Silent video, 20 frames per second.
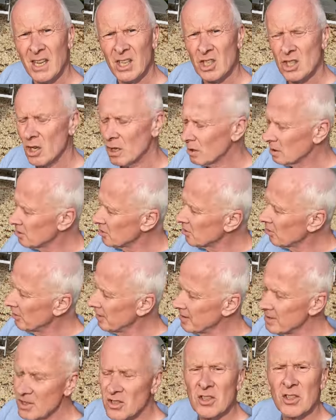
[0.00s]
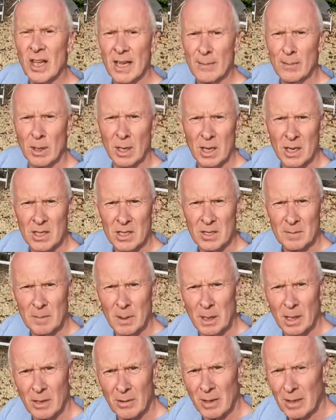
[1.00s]
The stabilizer
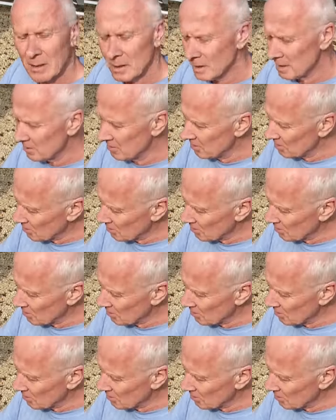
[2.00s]
bar, the